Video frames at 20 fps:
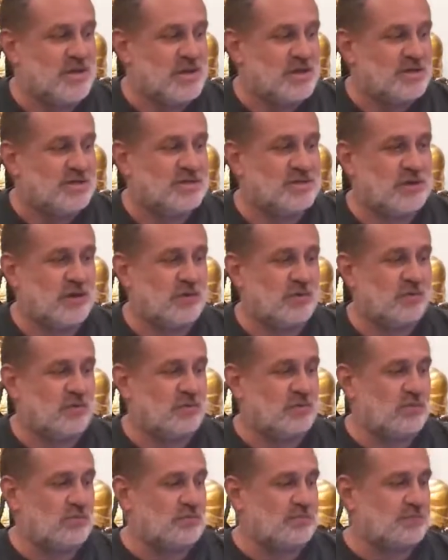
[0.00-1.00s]

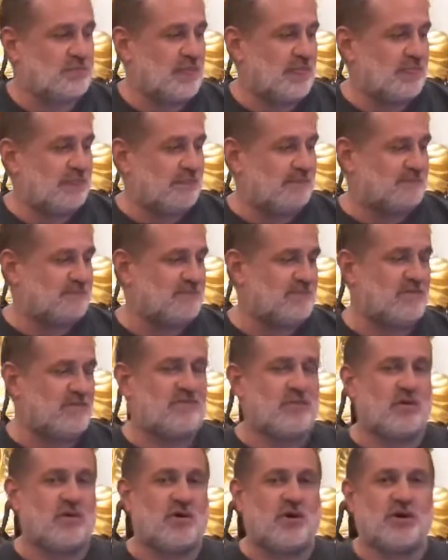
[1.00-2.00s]
So
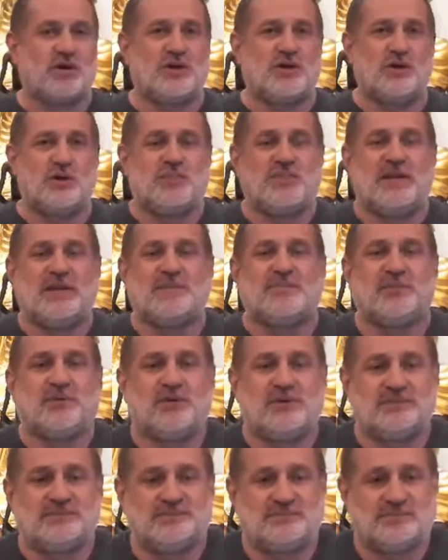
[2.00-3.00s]
for our new
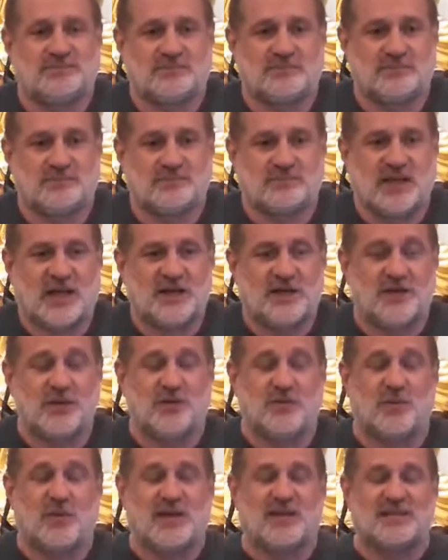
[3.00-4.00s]
people and new
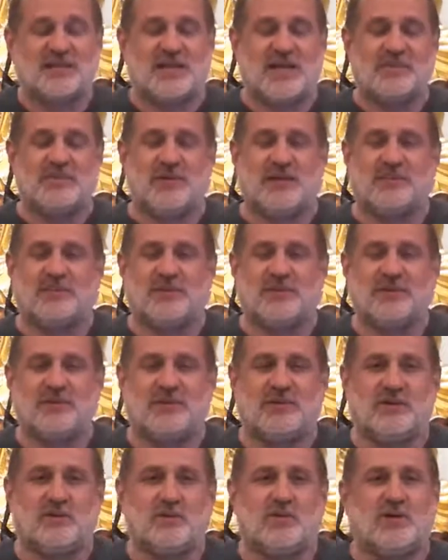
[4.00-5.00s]
to Wednesday people,
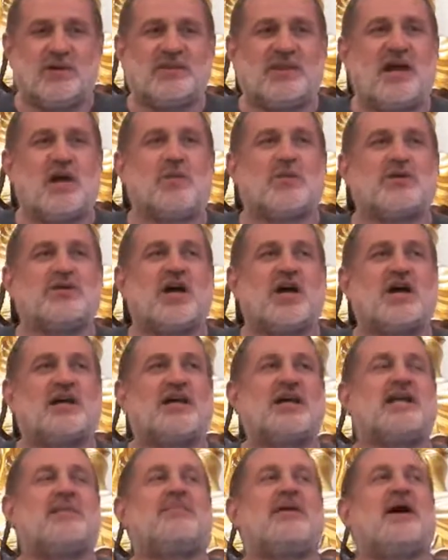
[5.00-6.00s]
the word that we're
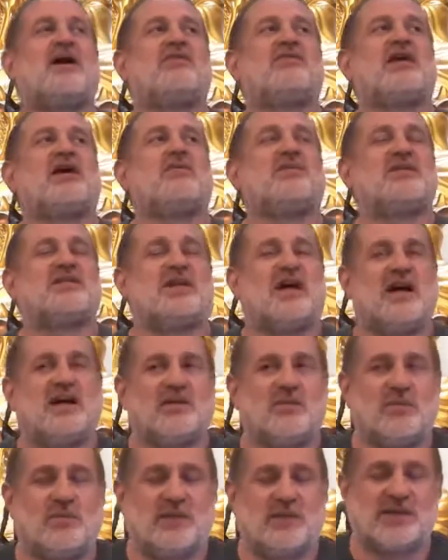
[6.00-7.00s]
talking about, that we talk
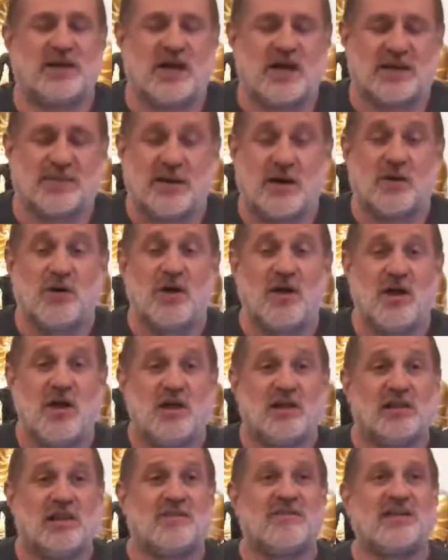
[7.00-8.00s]
when we talk about
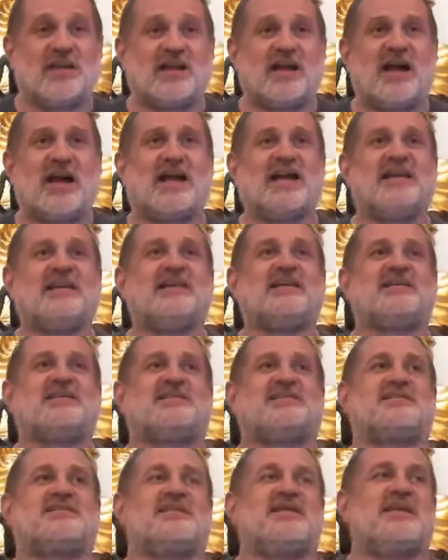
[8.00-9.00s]
loving
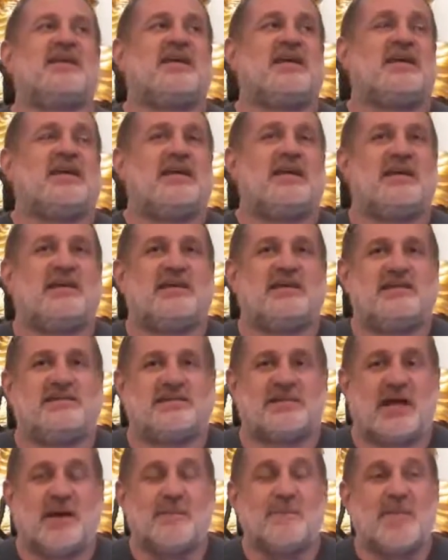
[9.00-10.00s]
kindness, is
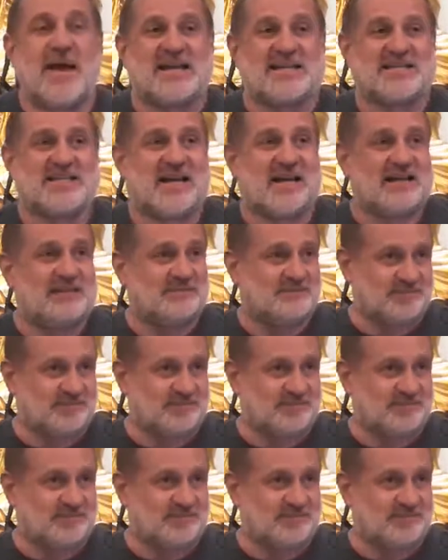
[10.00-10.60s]
metta.